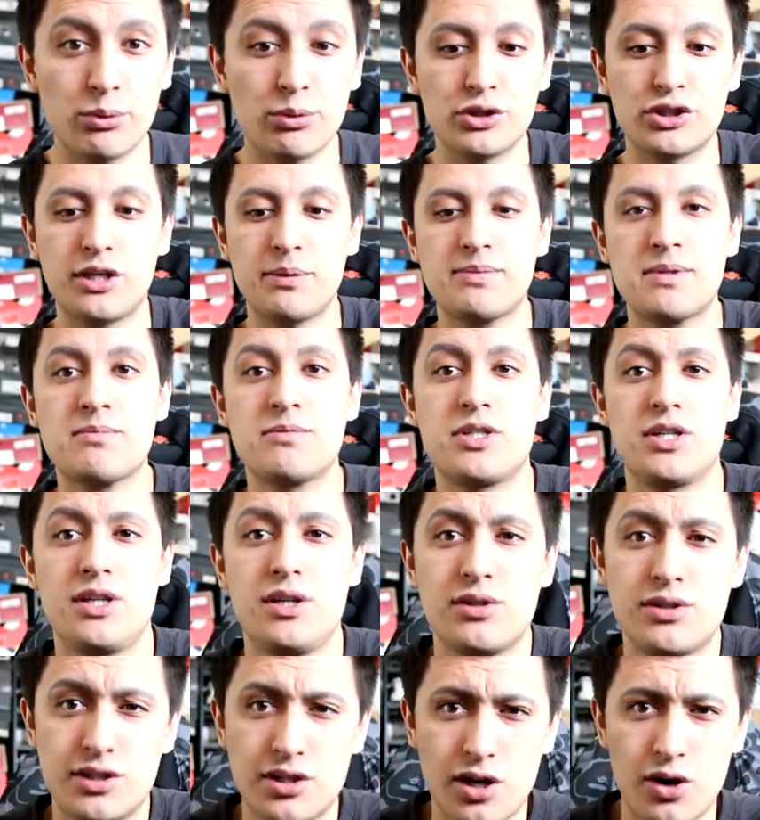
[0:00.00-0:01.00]
We'll ship them to
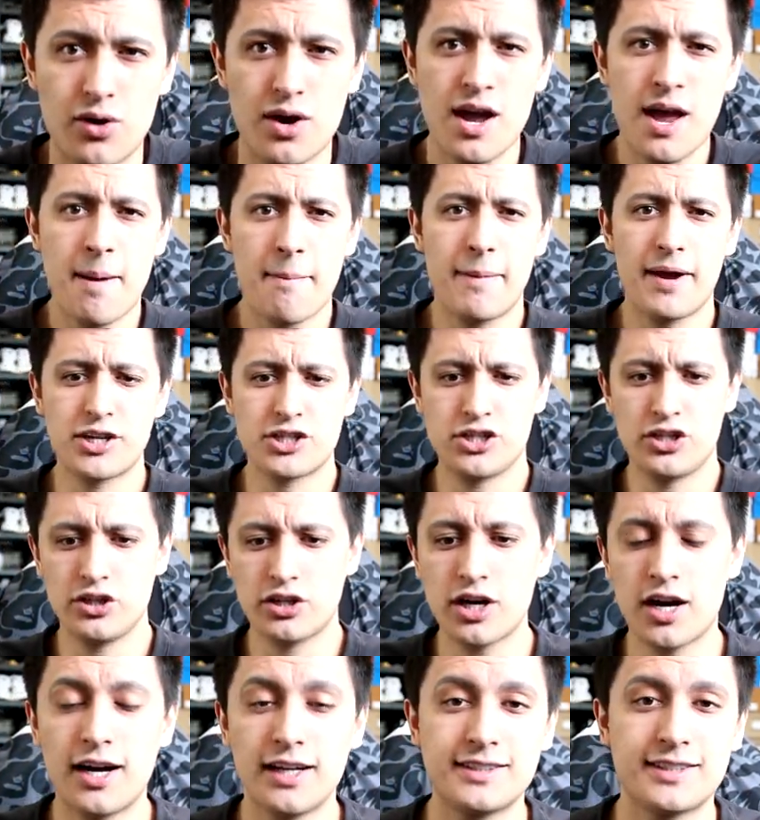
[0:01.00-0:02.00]
you, so make sure you
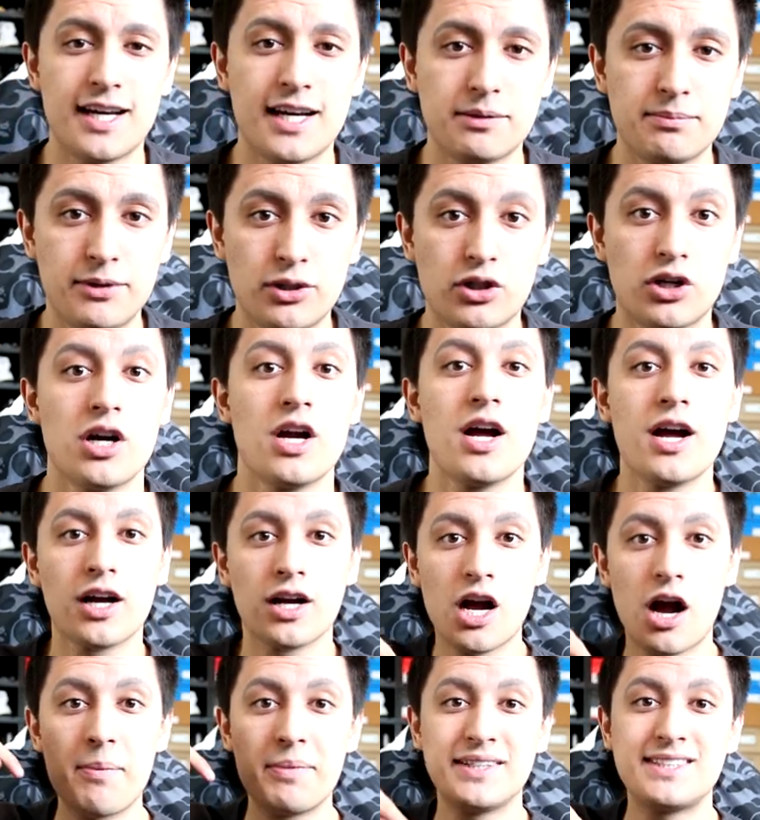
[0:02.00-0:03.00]
contact me or
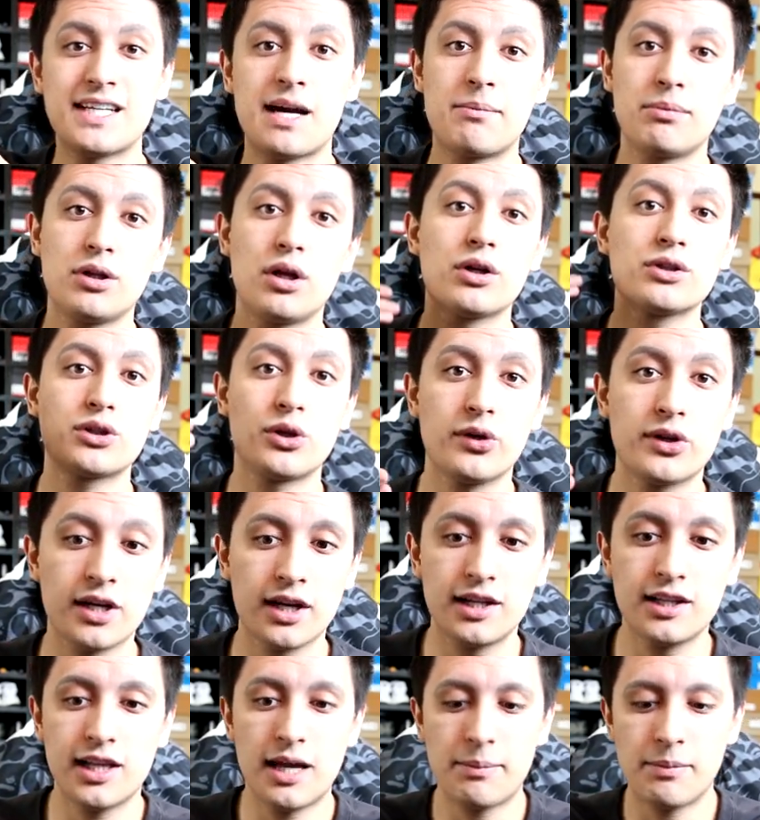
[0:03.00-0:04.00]
comment down below so you
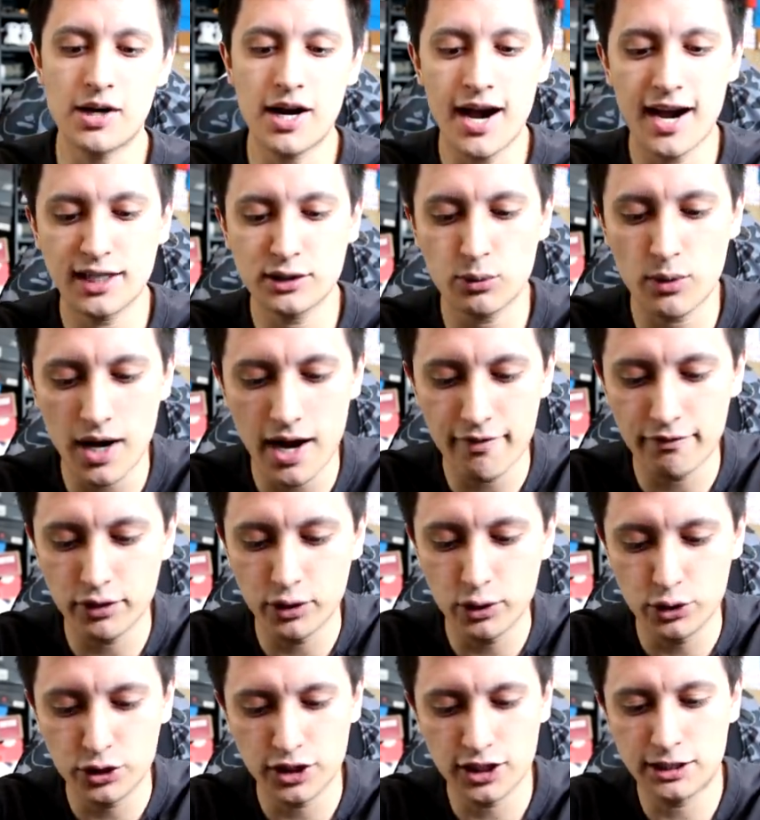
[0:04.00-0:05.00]
can claim your X Y
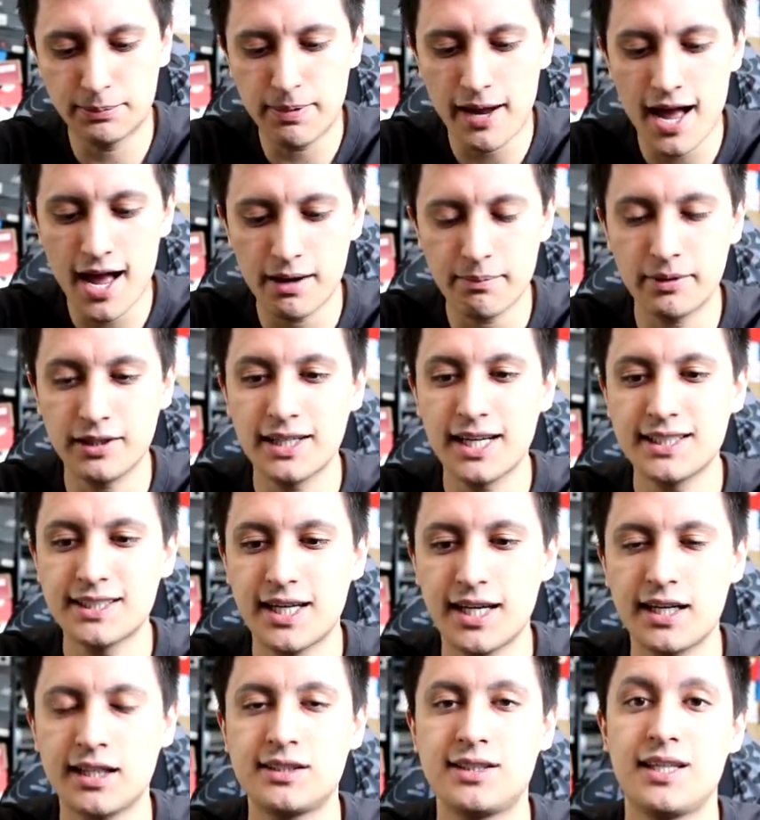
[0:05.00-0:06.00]
Evolutions pack. But let's
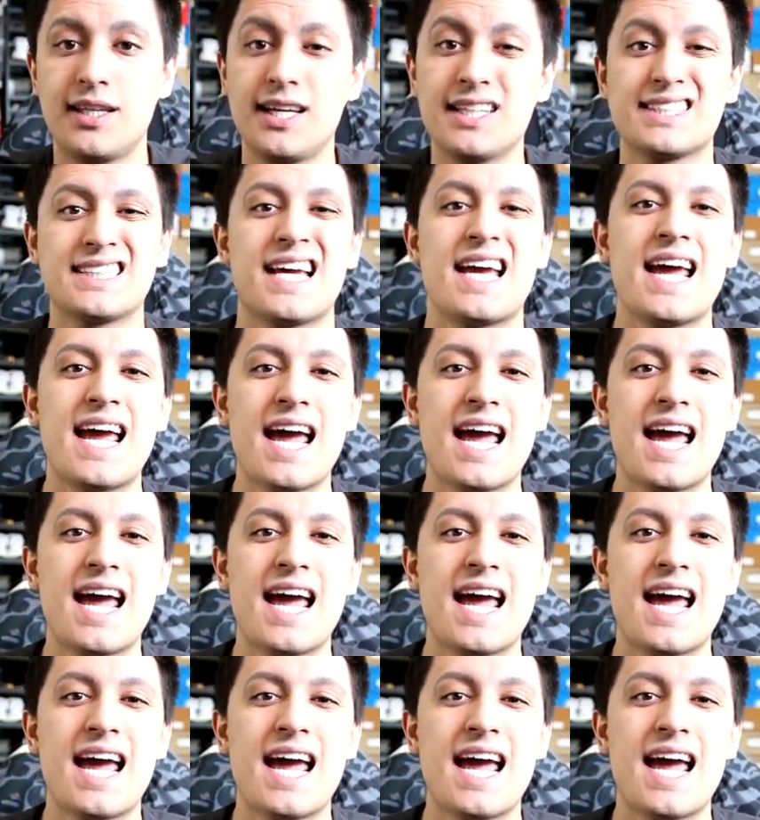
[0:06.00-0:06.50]
get into this